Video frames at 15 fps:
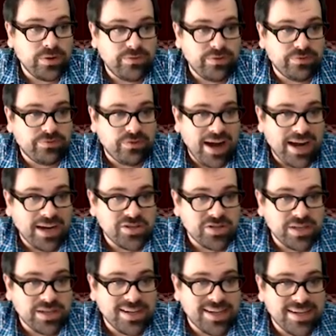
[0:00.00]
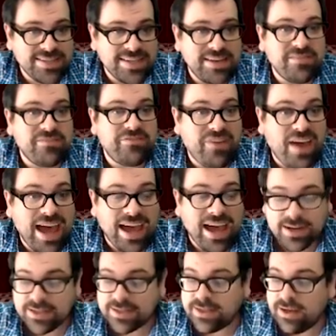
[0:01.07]
of the fraction is in
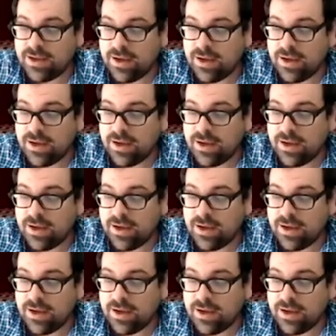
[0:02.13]
fact